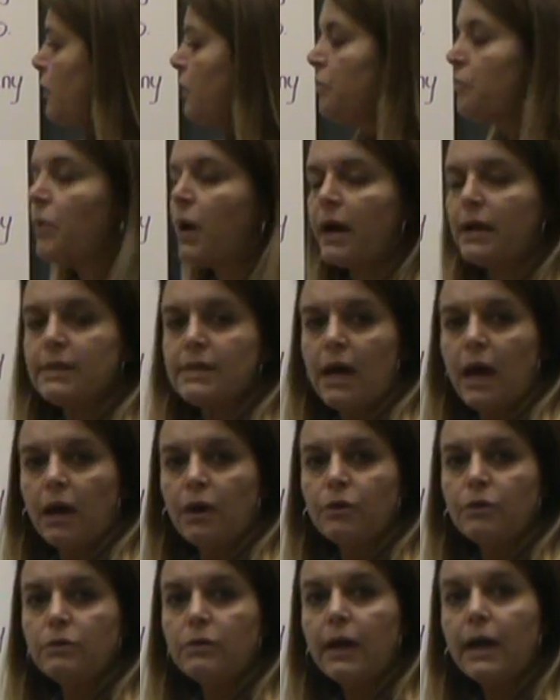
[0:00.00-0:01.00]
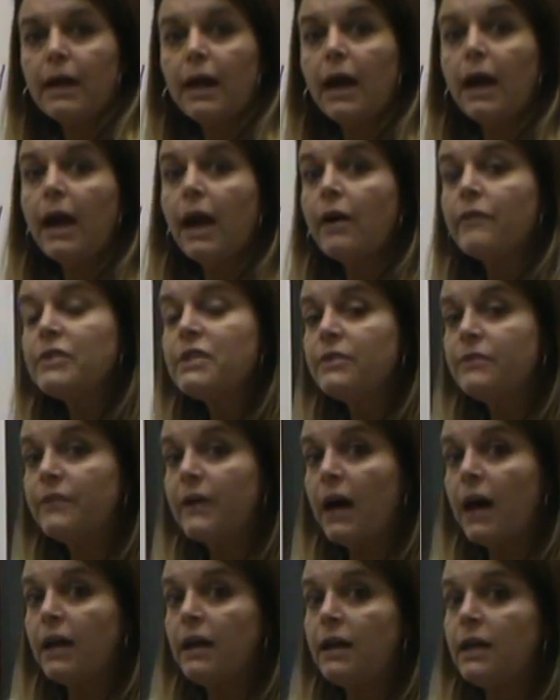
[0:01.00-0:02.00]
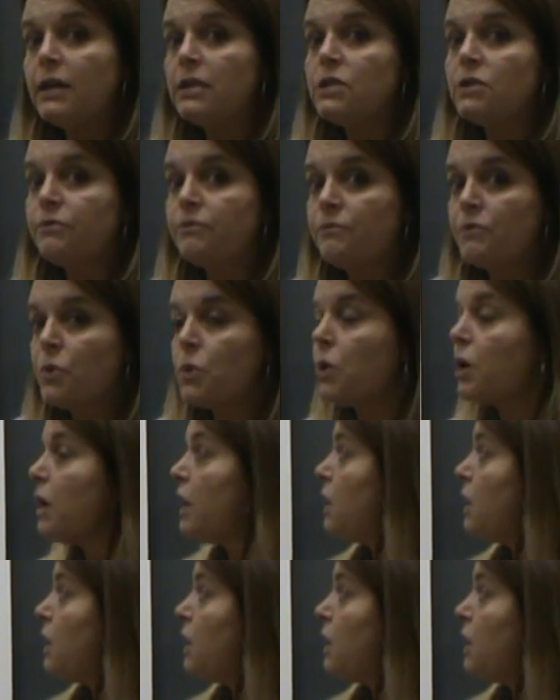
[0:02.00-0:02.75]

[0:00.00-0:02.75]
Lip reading: a rectangle and I have it divided into 4